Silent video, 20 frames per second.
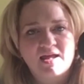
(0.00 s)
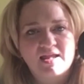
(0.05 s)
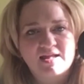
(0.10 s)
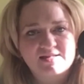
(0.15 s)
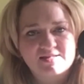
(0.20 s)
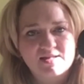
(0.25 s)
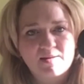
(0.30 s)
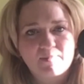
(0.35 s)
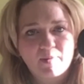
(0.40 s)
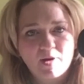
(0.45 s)

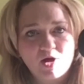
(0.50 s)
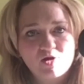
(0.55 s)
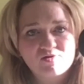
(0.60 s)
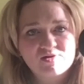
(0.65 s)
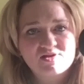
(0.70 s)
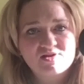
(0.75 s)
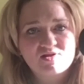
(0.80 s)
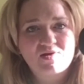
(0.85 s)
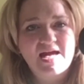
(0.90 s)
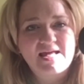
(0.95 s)
That's
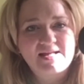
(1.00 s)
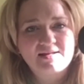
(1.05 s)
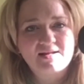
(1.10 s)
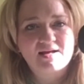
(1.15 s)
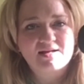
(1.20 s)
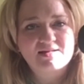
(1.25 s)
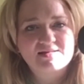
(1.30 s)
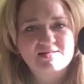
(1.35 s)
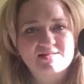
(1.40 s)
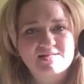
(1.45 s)
opposed to
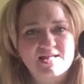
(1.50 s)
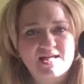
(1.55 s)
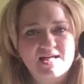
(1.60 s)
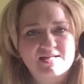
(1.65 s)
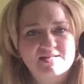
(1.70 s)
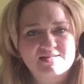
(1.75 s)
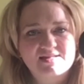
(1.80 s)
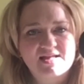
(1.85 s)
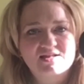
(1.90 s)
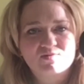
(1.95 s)
inline
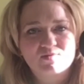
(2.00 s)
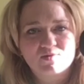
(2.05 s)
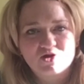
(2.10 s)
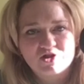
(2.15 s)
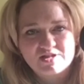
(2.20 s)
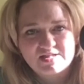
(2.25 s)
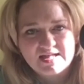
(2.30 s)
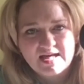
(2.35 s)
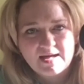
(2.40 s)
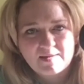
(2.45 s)
CSS,
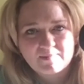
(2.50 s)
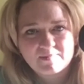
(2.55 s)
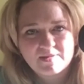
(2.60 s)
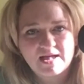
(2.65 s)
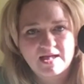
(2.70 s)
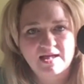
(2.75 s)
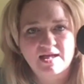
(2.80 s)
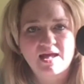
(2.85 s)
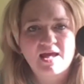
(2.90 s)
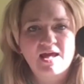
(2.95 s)
which is
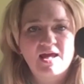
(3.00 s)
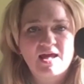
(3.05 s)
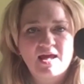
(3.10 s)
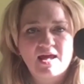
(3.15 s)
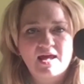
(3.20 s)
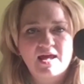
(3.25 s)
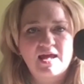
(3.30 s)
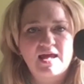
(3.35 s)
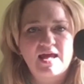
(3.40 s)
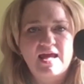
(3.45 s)
happening
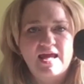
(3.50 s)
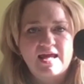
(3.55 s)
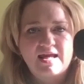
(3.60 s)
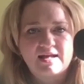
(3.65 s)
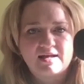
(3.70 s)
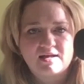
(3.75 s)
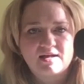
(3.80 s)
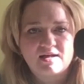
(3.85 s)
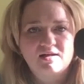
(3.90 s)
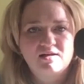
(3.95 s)

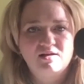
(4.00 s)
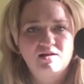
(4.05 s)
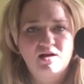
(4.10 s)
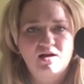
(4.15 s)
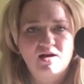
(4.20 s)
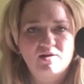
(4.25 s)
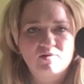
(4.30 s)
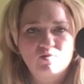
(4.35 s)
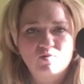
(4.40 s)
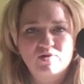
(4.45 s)
in
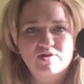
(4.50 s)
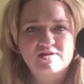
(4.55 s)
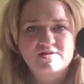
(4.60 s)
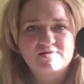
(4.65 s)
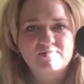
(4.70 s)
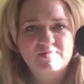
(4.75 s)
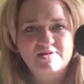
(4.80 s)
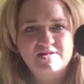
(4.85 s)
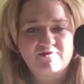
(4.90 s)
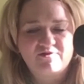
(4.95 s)
line with a
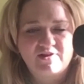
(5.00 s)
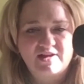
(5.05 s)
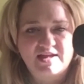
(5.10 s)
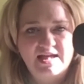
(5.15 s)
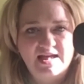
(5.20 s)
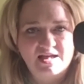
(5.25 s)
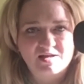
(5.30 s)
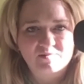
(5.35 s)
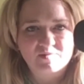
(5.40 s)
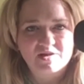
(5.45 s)

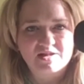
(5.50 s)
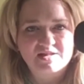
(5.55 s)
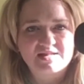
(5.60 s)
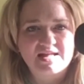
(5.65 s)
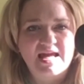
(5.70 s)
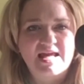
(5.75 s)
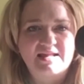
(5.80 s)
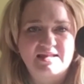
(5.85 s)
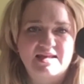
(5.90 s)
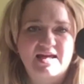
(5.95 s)
specific
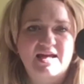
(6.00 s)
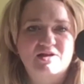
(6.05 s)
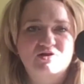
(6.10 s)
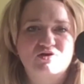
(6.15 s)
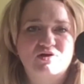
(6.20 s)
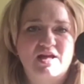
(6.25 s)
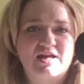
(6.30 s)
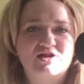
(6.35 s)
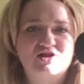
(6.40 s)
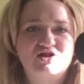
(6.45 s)
element in the
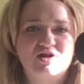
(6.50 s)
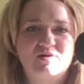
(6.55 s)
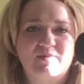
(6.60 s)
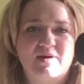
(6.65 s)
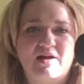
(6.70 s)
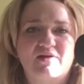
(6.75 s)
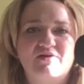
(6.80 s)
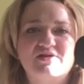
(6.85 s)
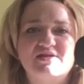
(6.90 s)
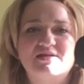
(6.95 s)
actual HTML.